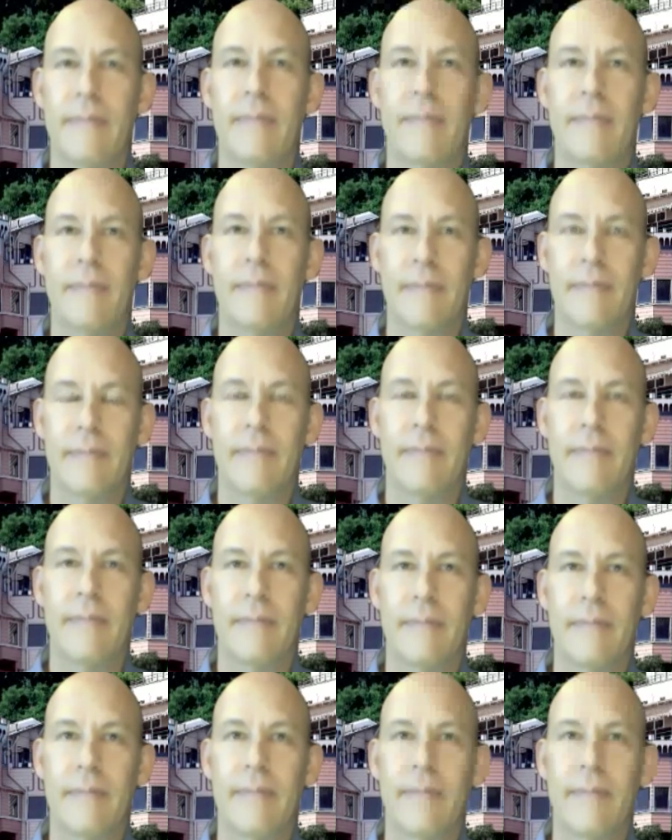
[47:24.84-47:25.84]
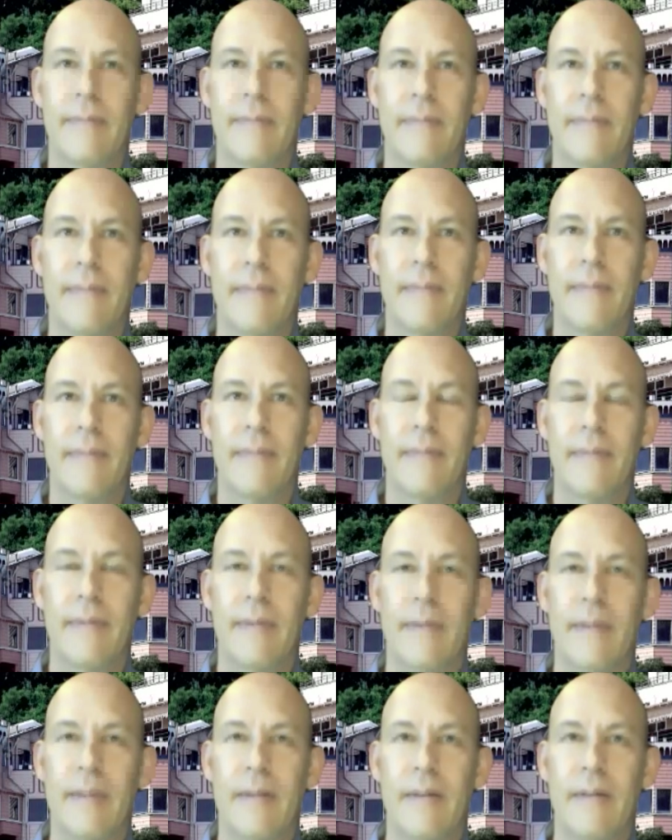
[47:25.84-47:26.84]

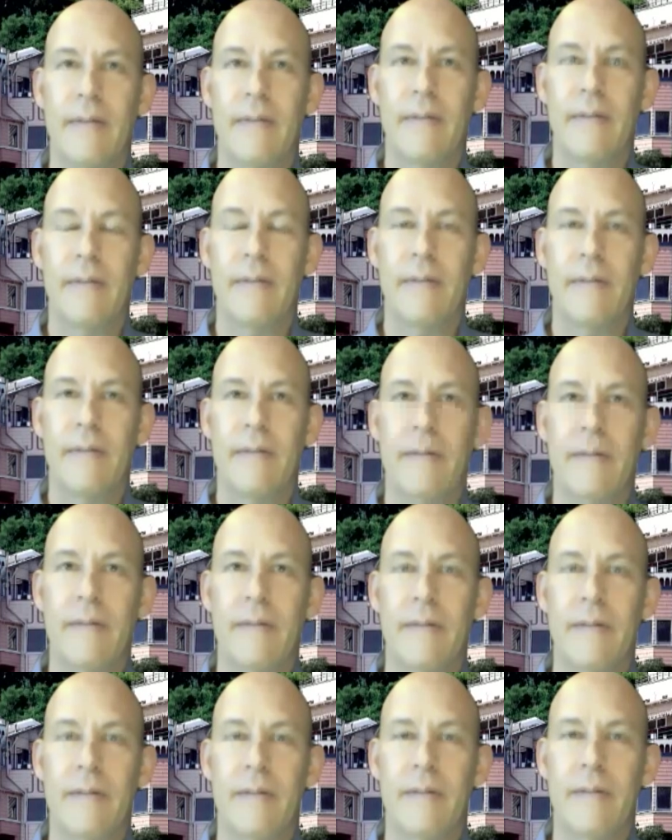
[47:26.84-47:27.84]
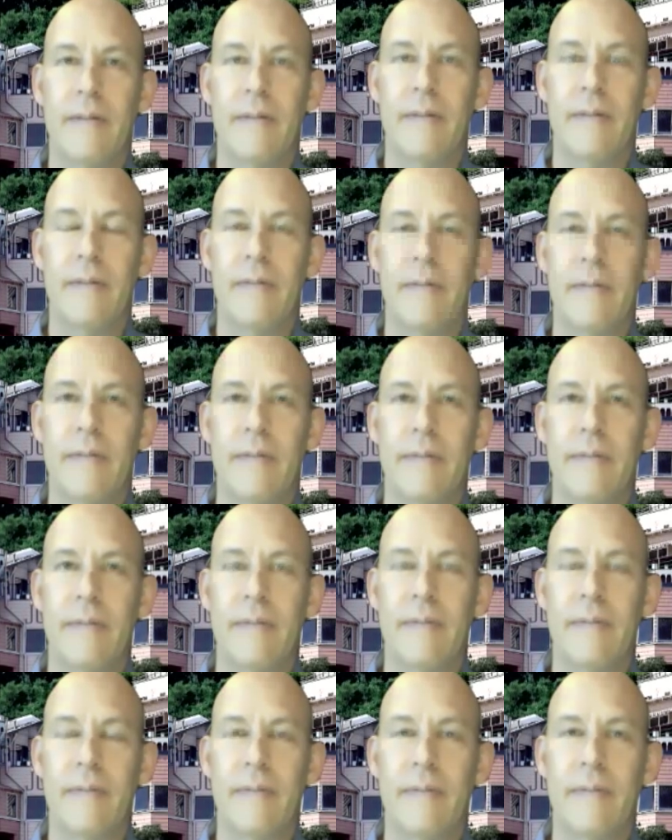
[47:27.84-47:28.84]

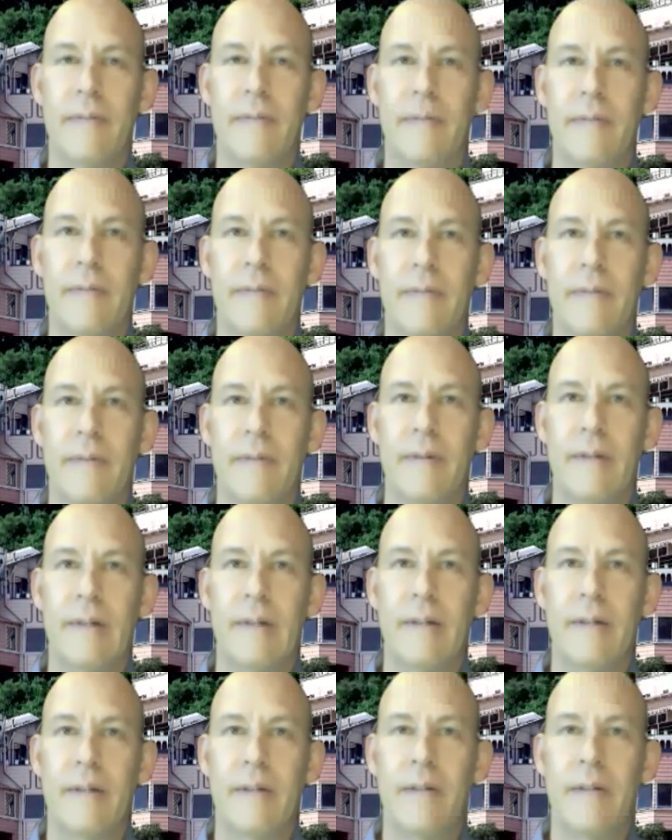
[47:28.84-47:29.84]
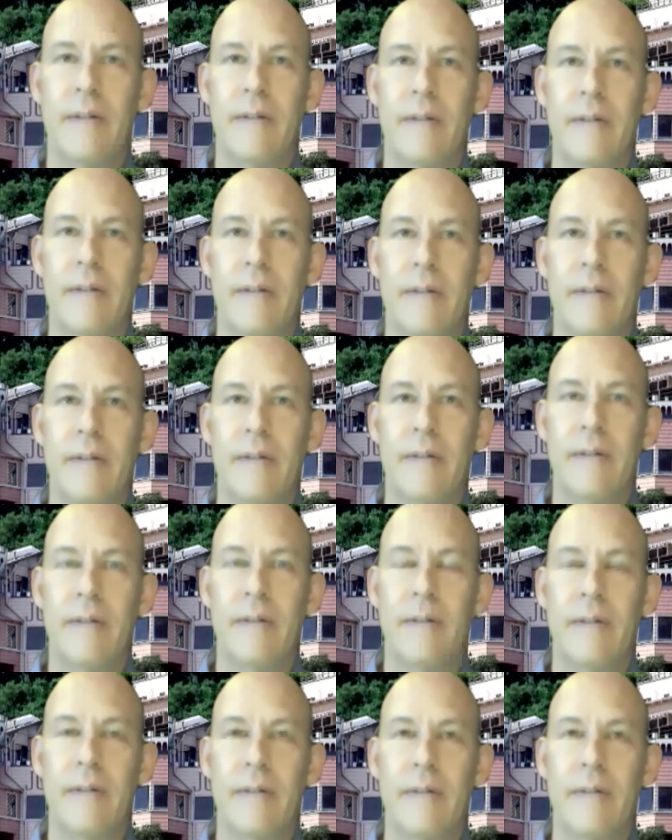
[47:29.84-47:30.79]
The person shown says nothing.